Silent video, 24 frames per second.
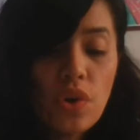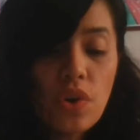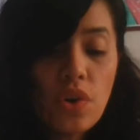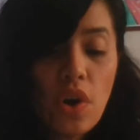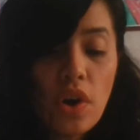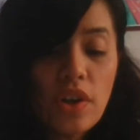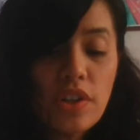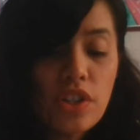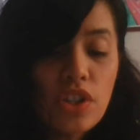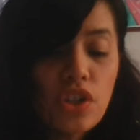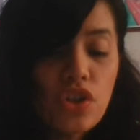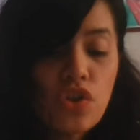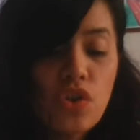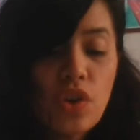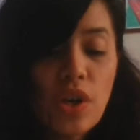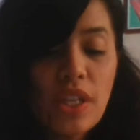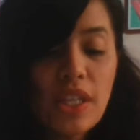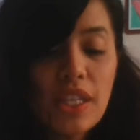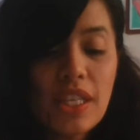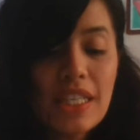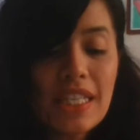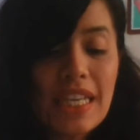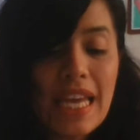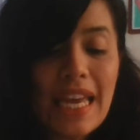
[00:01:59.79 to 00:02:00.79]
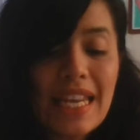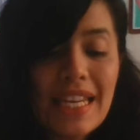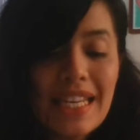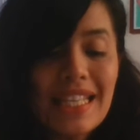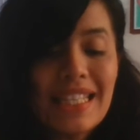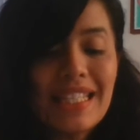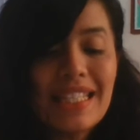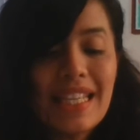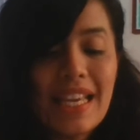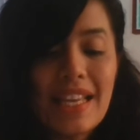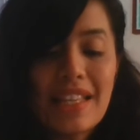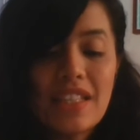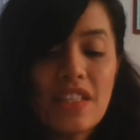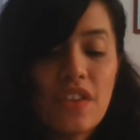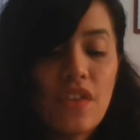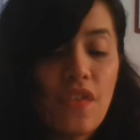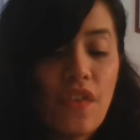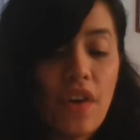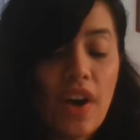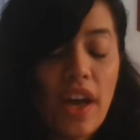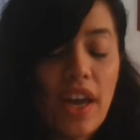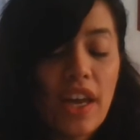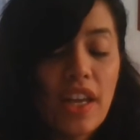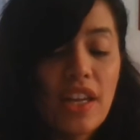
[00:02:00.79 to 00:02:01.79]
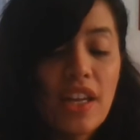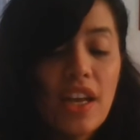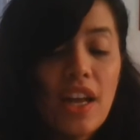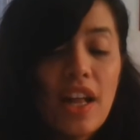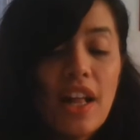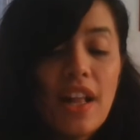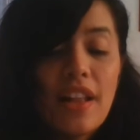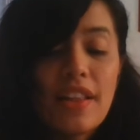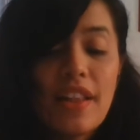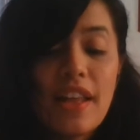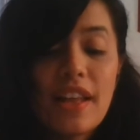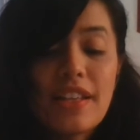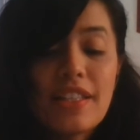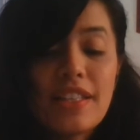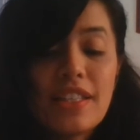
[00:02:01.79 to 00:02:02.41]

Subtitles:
concentrated and intensified that it